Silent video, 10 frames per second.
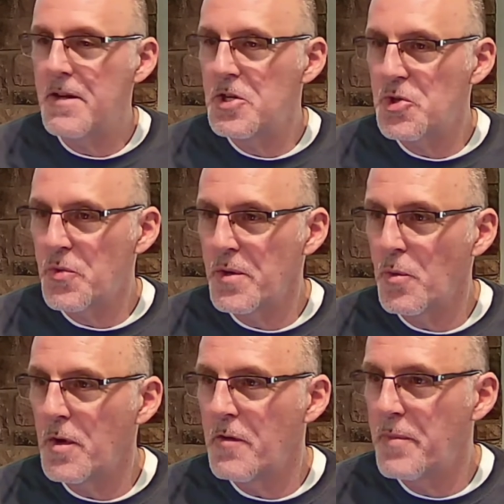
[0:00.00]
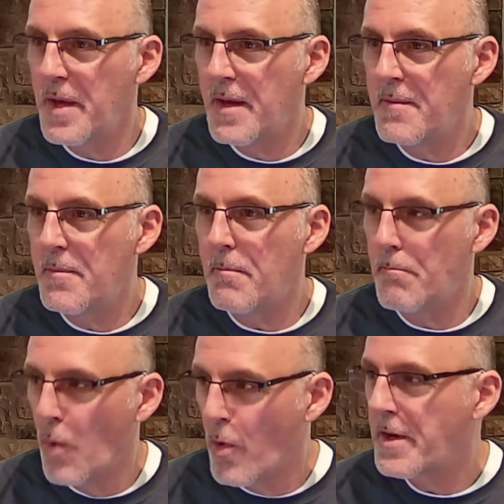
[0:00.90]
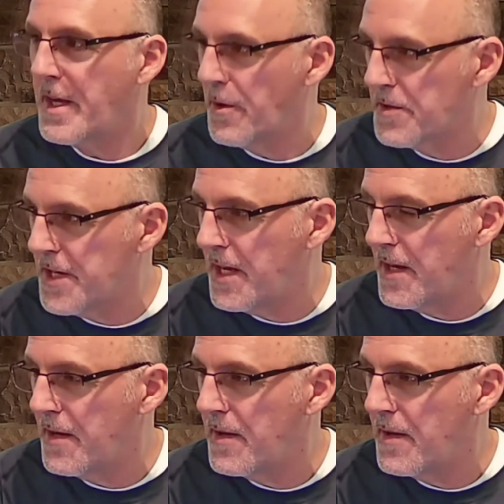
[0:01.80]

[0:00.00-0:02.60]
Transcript: Israel would have been more guilty